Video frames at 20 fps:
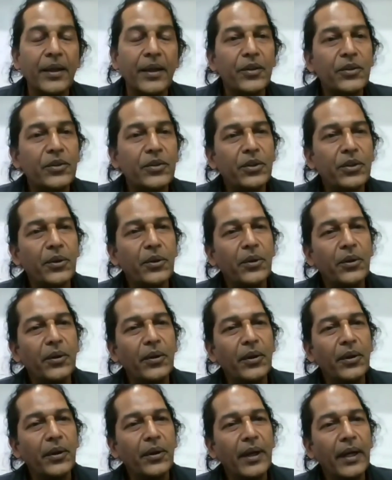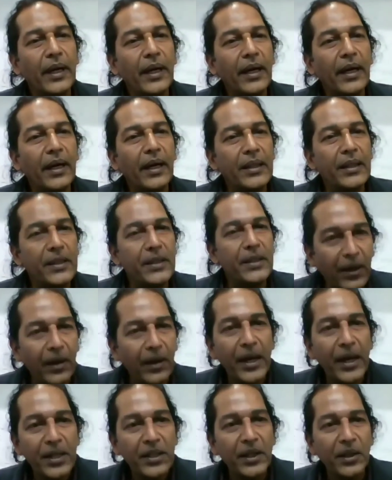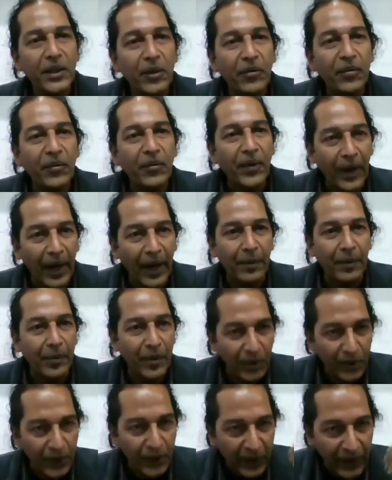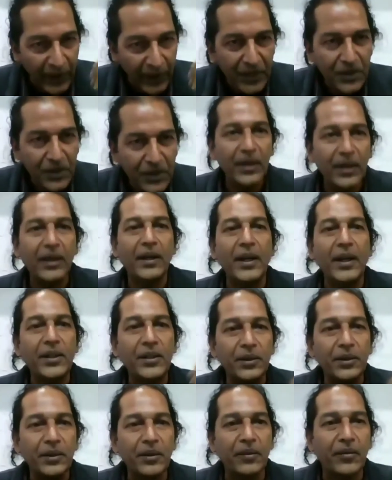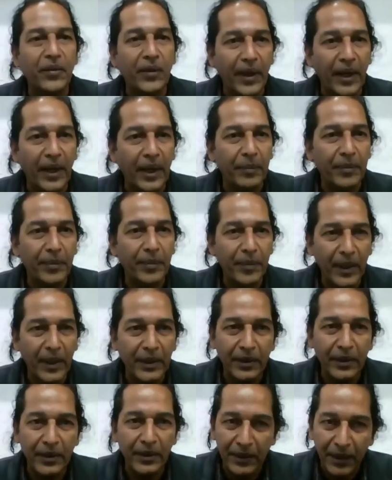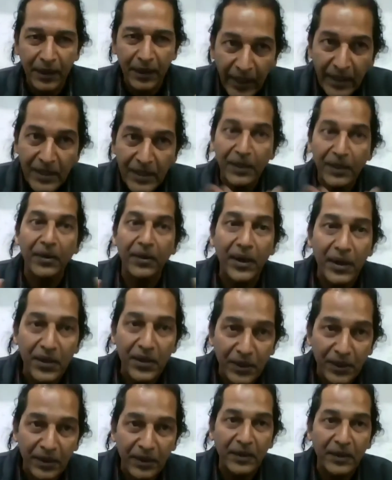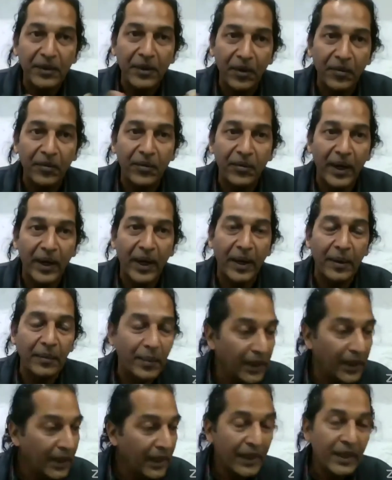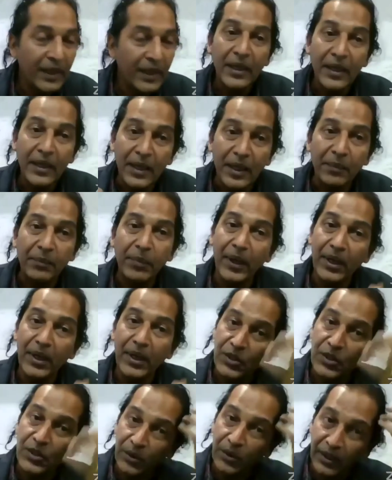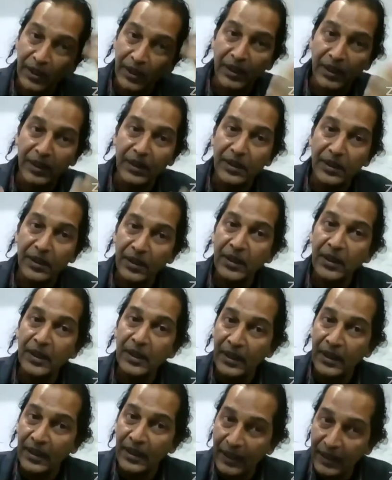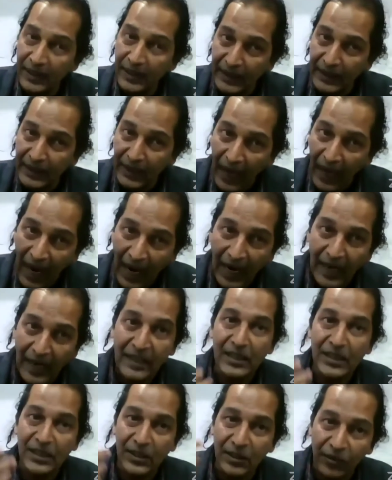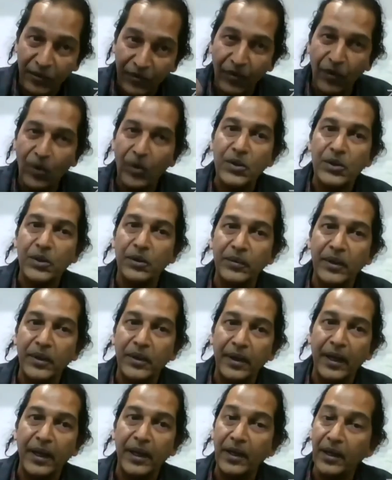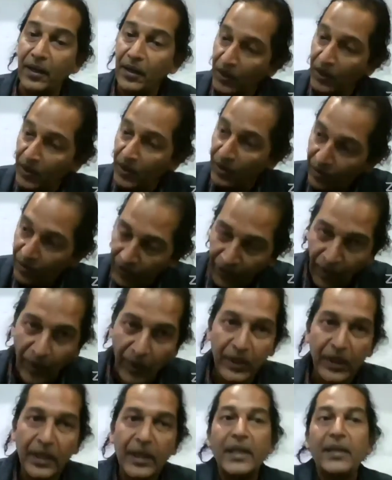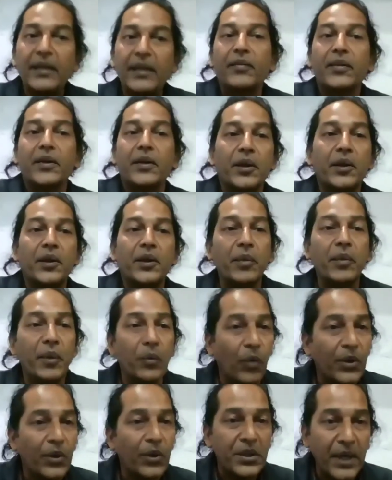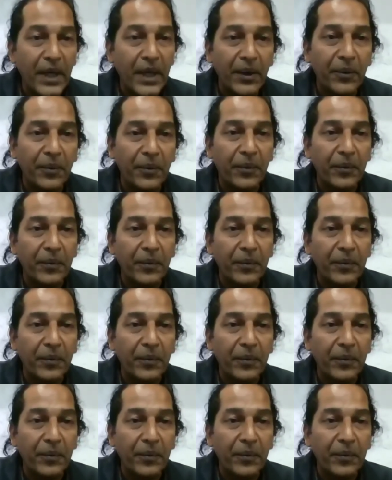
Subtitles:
So a generation of crab, or the next generation of crab, and the regeneration of crab depends on the hardness, the force of the rain for the leaf litter to be washed down.